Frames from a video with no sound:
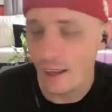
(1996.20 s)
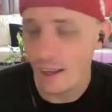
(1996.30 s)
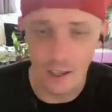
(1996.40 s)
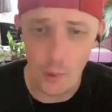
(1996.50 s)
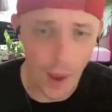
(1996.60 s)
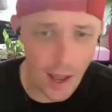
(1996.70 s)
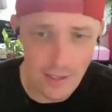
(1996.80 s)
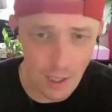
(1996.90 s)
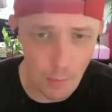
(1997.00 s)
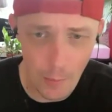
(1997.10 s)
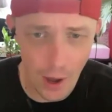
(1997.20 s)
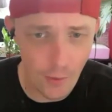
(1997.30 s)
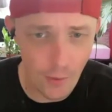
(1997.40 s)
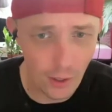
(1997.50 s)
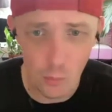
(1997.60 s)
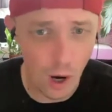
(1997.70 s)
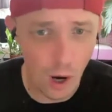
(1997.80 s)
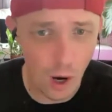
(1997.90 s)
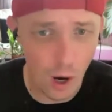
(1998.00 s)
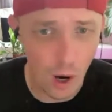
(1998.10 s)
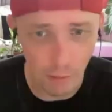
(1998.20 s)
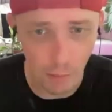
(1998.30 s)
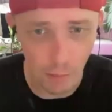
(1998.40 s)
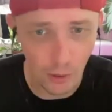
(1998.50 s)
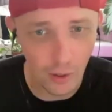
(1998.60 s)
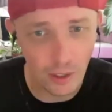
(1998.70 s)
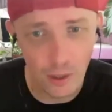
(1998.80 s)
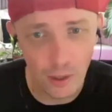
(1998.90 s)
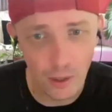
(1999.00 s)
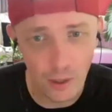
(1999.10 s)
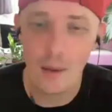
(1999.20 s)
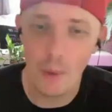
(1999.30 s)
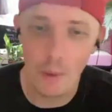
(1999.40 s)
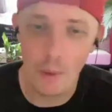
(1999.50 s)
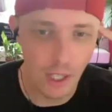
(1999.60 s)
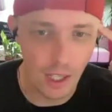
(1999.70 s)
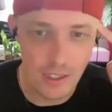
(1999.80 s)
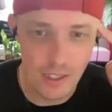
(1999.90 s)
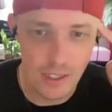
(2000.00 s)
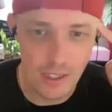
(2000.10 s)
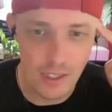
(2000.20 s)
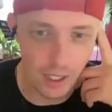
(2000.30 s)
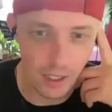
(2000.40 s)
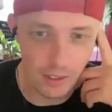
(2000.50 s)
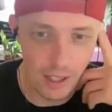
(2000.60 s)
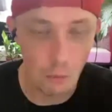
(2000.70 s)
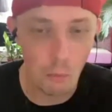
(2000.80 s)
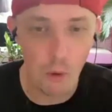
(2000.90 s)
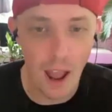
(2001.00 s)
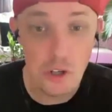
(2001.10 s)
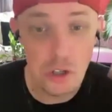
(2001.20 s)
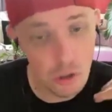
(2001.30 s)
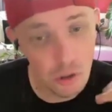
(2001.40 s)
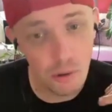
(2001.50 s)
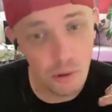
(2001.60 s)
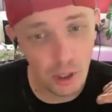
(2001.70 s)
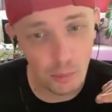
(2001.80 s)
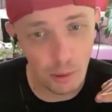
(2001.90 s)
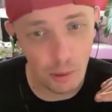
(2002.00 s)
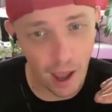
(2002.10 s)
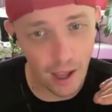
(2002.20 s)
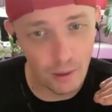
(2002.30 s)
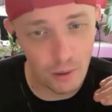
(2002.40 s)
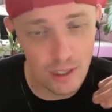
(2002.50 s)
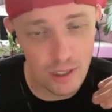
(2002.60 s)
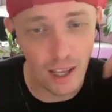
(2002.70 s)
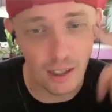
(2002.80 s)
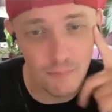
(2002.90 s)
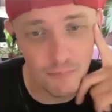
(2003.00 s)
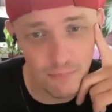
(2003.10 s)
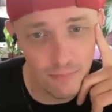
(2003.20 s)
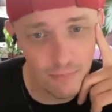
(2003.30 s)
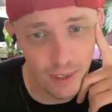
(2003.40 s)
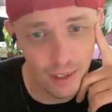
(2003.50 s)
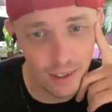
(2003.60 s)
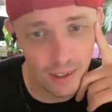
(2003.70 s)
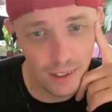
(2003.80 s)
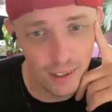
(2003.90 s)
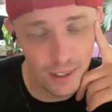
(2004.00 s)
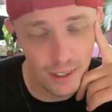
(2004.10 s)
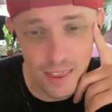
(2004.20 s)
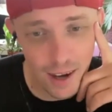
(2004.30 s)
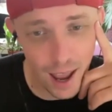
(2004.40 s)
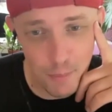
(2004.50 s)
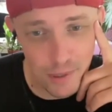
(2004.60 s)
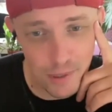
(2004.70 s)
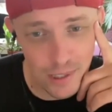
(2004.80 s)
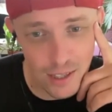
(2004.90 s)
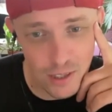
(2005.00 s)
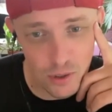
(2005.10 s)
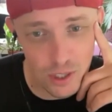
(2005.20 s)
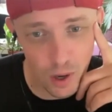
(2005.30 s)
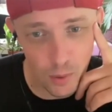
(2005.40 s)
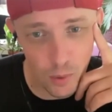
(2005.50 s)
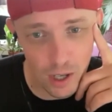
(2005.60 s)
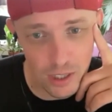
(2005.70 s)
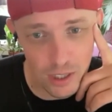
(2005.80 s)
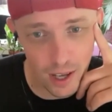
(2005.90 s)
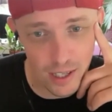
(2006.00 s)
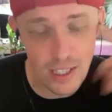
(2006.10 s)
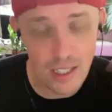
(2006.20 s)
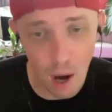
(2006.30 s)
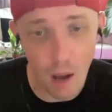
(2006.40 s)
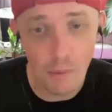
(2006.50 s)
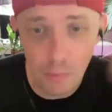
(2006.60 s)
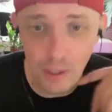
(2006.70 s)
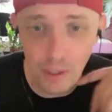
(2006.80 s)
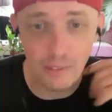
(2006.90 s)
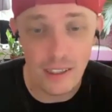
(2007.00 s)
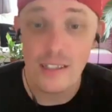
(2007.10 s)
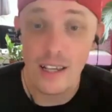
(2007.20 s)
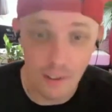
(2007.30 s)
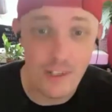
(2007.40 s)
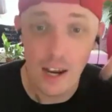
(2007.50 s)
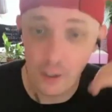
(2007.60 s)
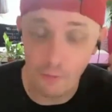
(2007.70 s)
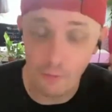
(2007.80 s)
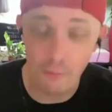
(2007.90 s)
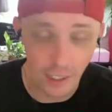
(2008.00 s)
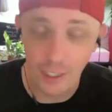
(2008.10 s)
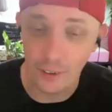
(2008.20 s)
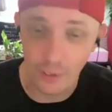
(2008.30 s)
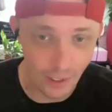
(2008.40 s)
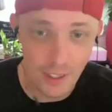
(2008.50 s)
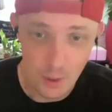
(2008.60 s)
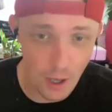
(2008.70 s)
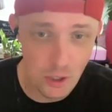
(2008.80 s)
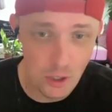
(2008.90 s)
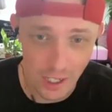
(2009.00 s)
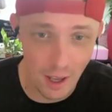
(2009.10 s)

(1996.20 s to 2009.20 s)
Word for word: And if you ask him about it, he'll walk away from you. And the whole time I'm looking at Dana being like, rational human Matt is like, nothing happened and that's the reason why he walks away because he's probably like sick of tired of fucking hearing this question